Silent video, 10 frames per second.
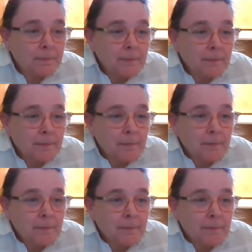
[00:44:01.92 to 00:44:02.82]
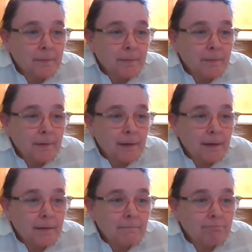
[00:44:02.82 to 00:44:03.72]

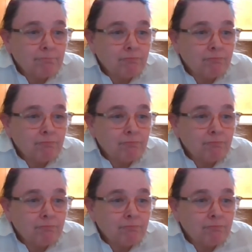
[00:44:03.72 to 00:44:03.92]
(silence)